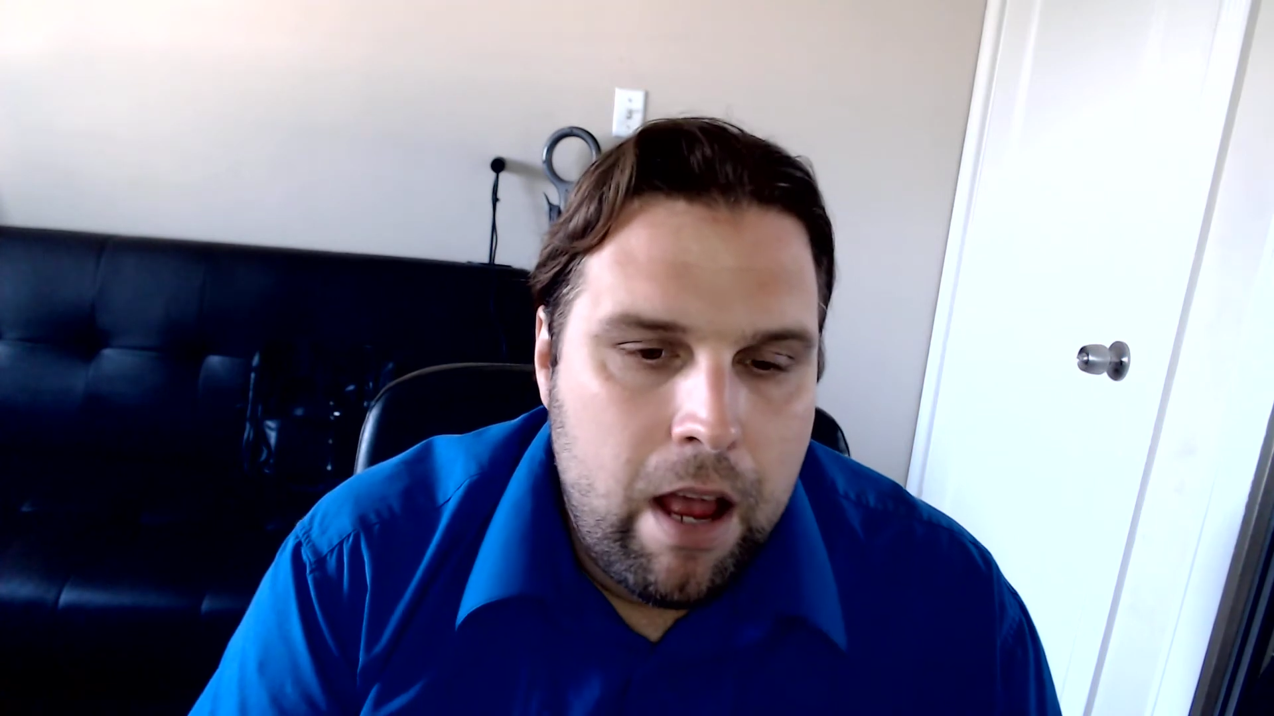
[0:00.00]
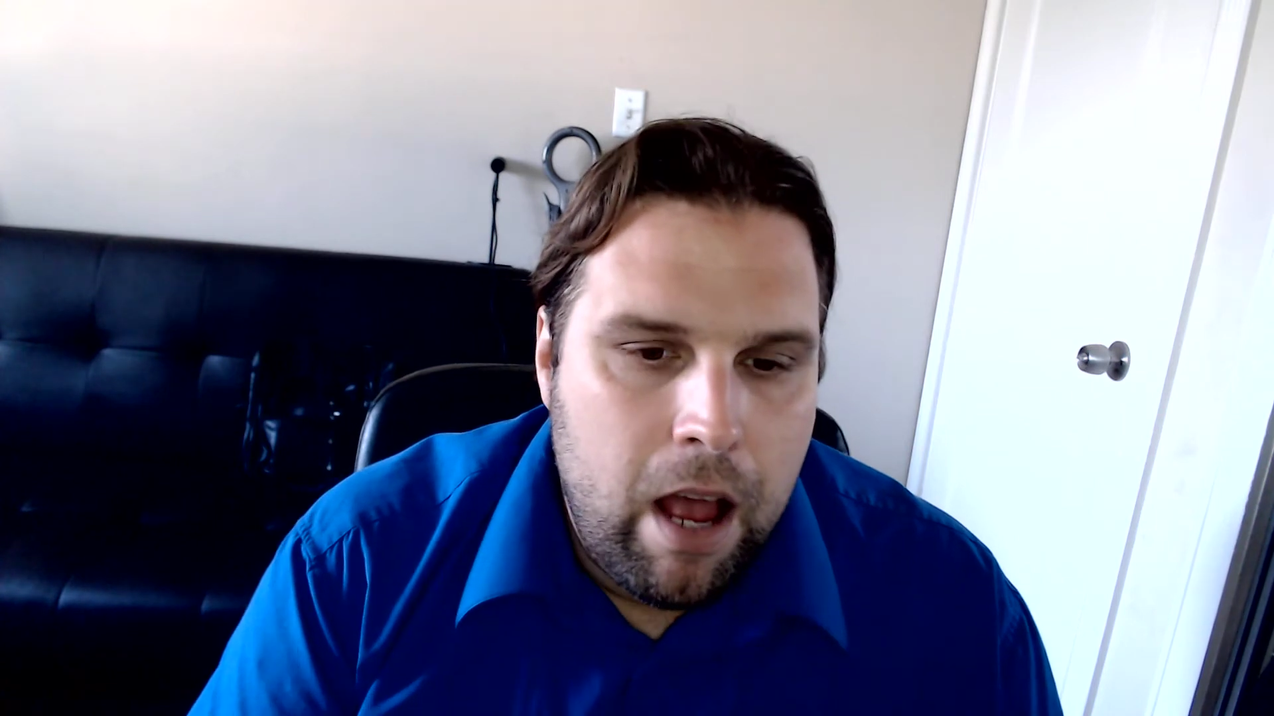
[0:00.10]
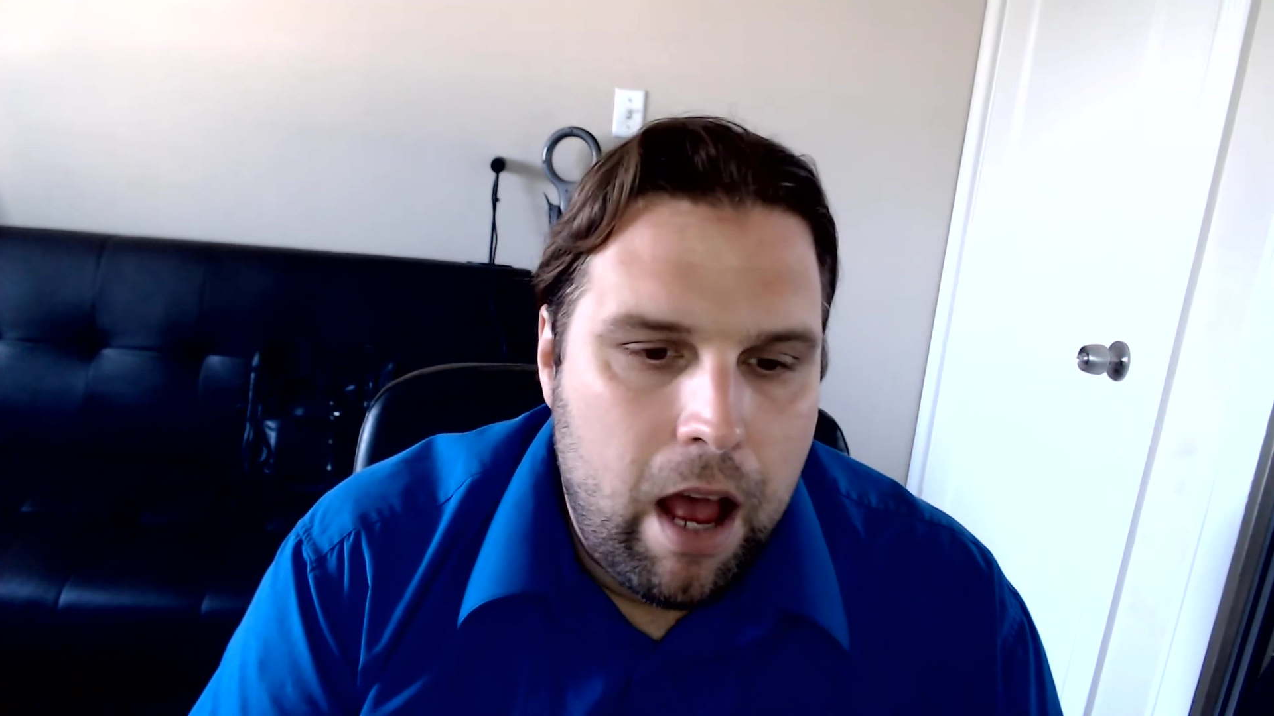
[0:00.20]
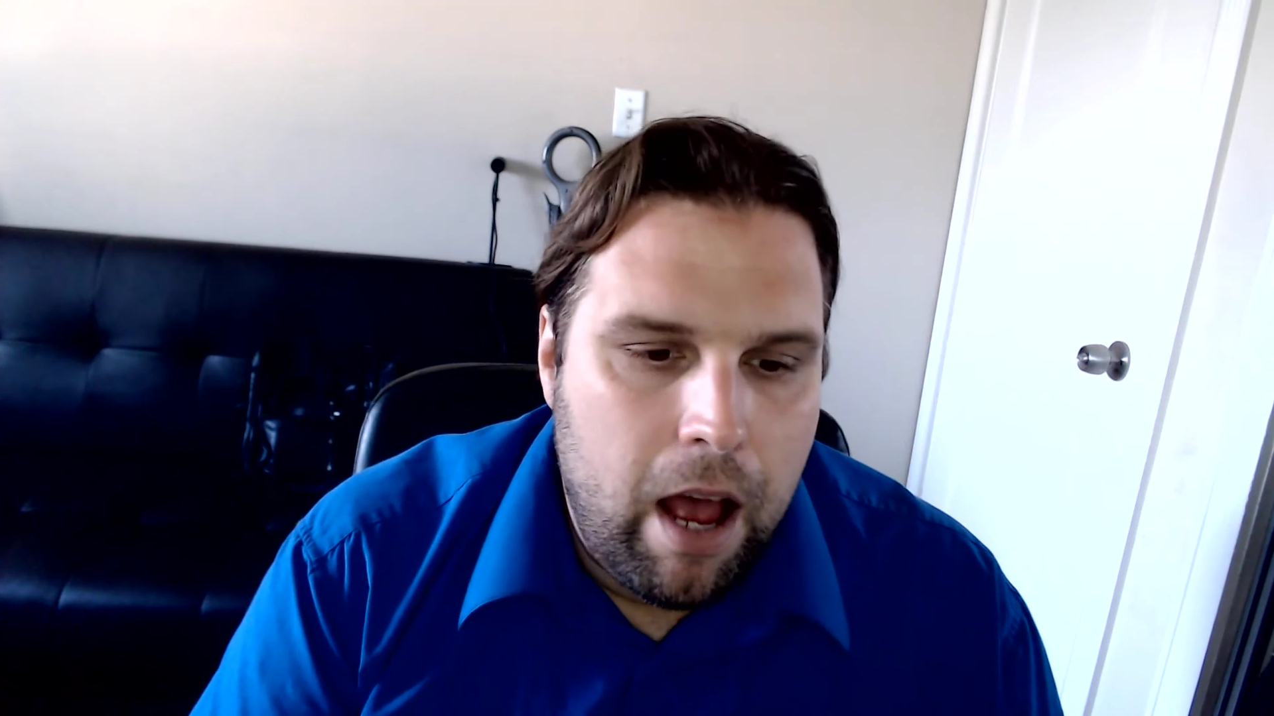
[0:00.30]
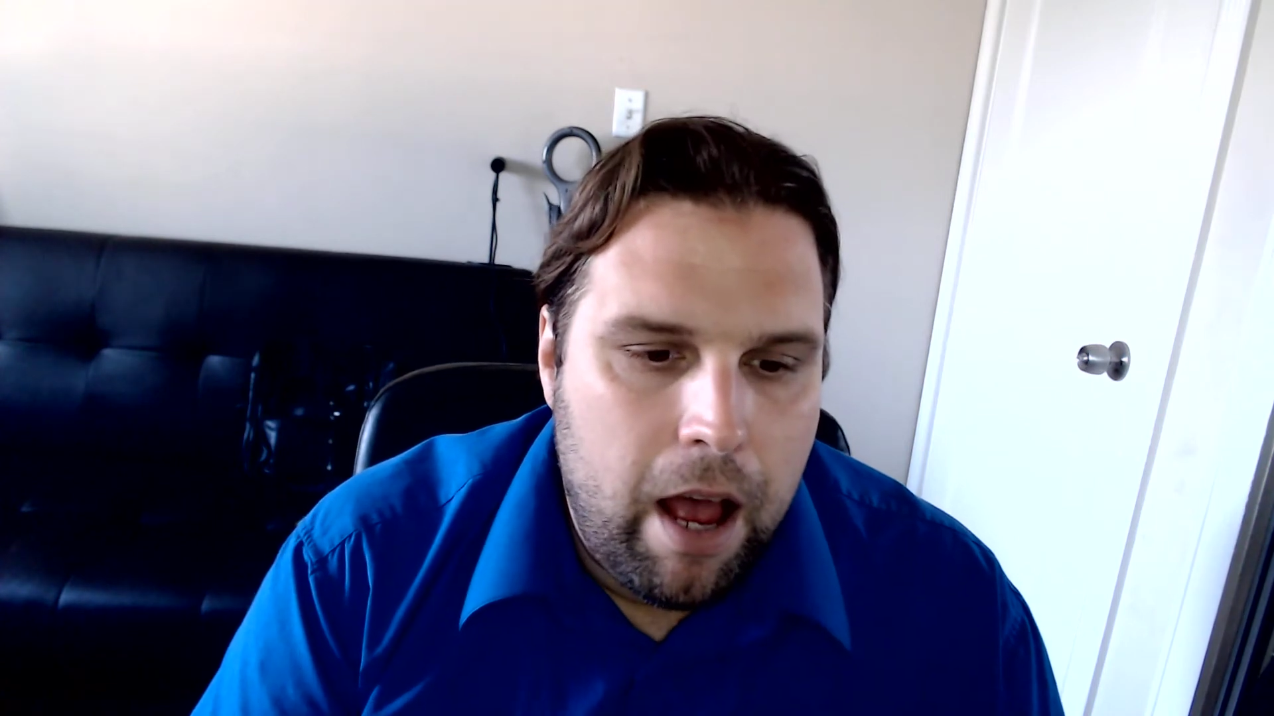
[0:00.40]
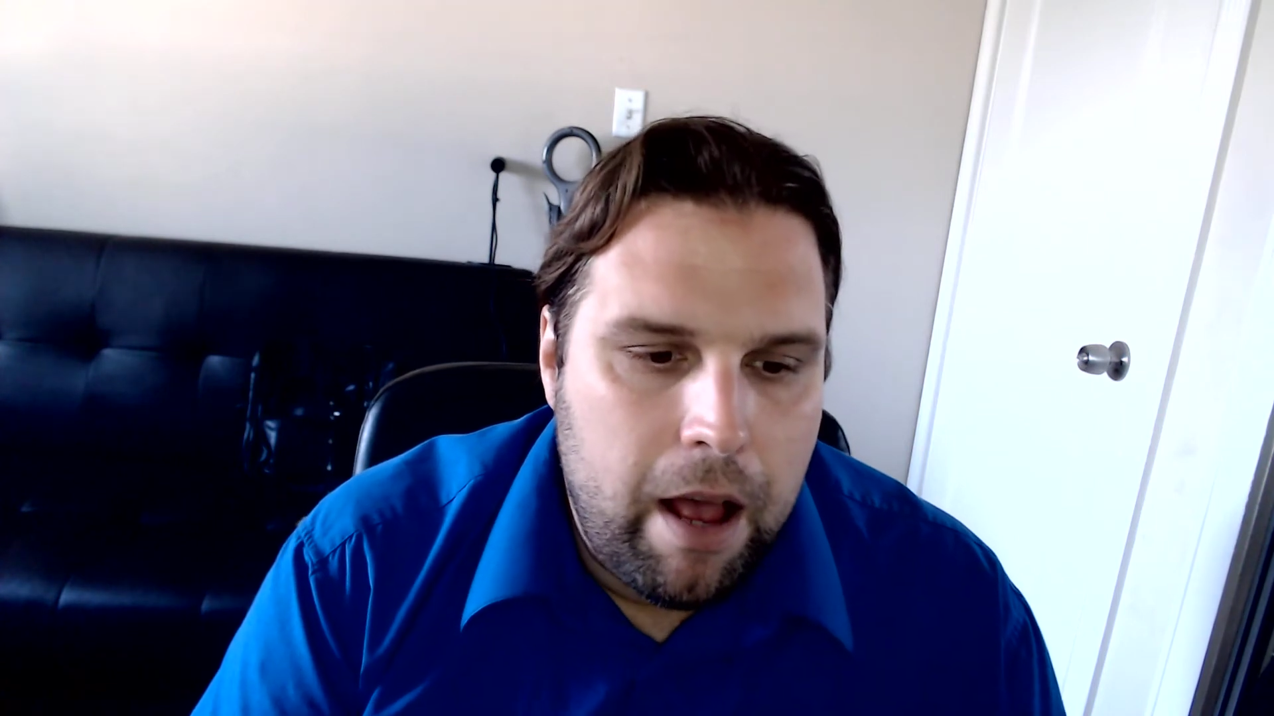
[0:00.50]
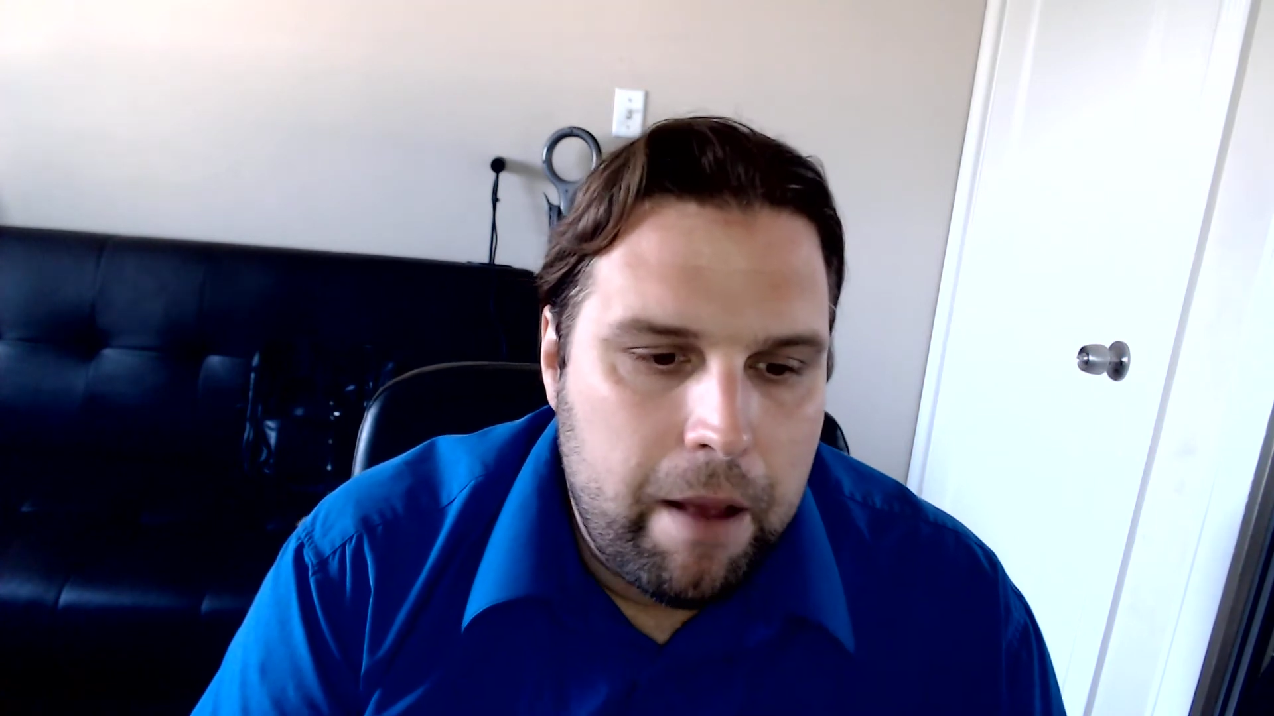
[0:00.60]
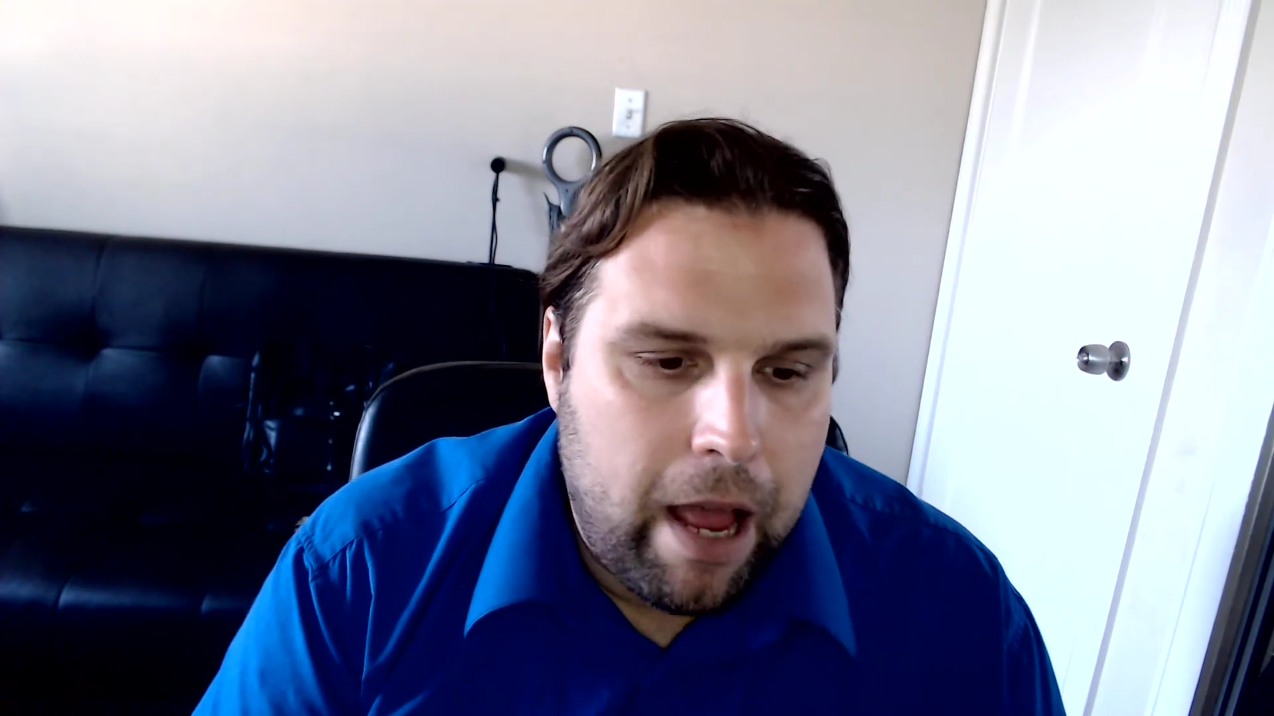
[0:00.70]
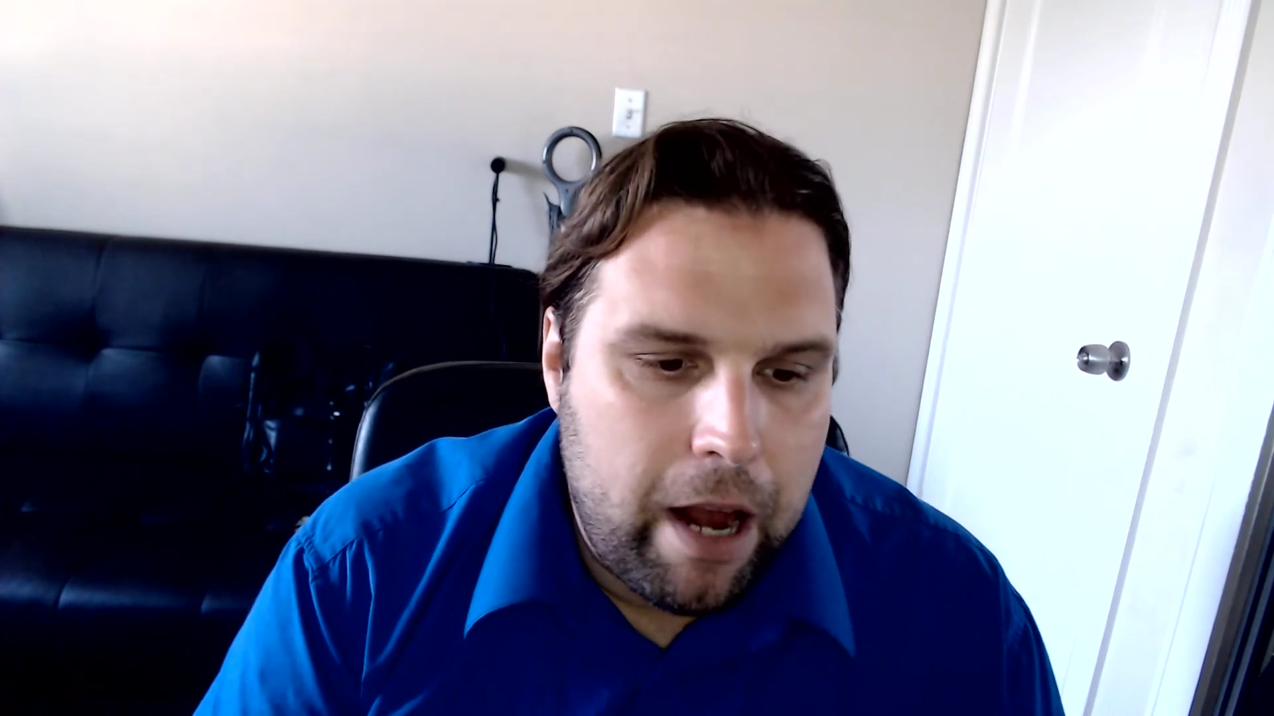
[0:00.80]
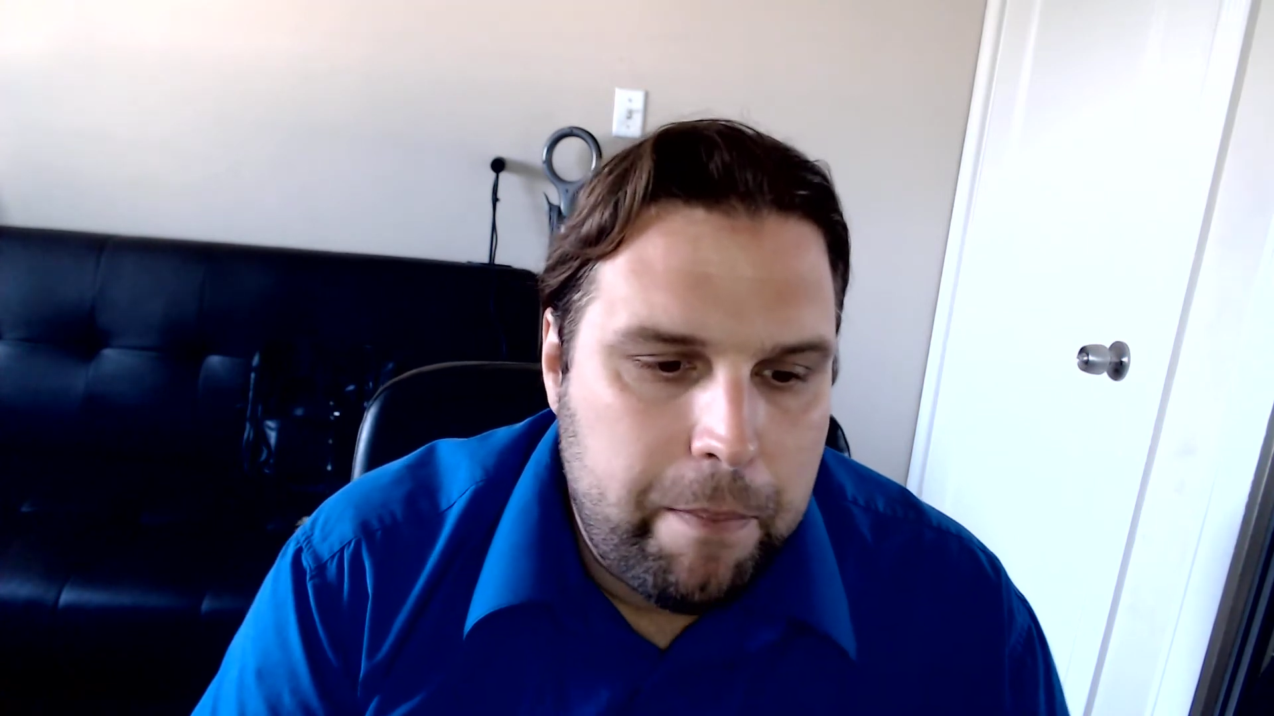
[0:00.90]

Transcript: kind of